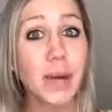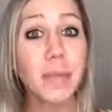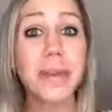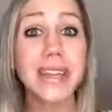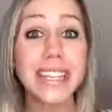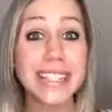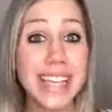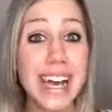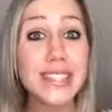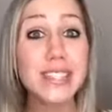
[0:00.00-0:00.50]

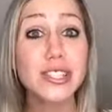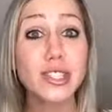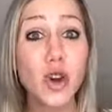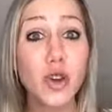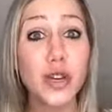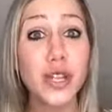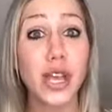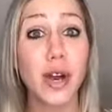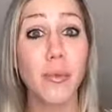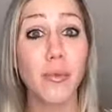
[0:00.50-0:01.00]
because that
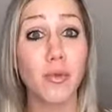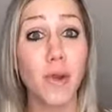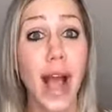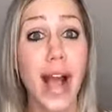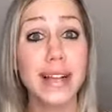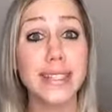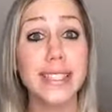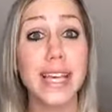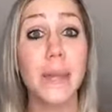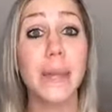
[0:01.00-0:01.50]
sodium
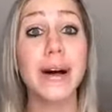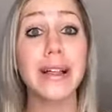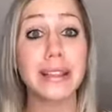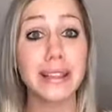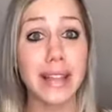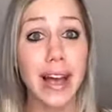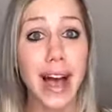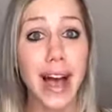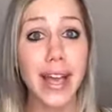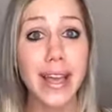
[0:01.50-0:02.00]
racks up a
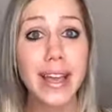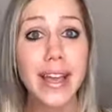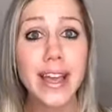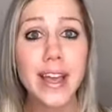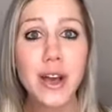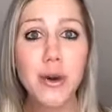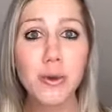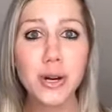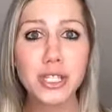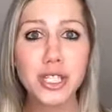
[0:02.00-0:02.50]
lot.
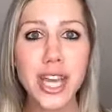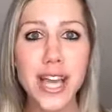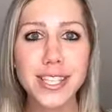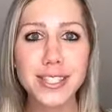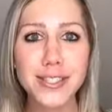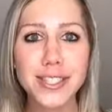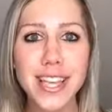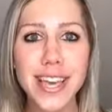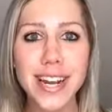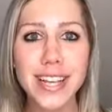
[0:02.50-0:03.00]
What Jen,
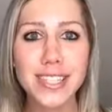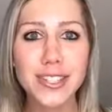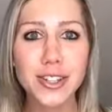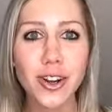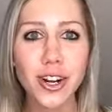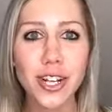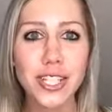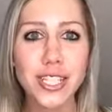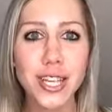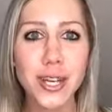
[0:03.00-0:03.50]
you said, I
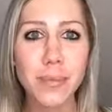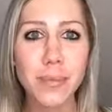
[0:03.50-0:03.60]
started to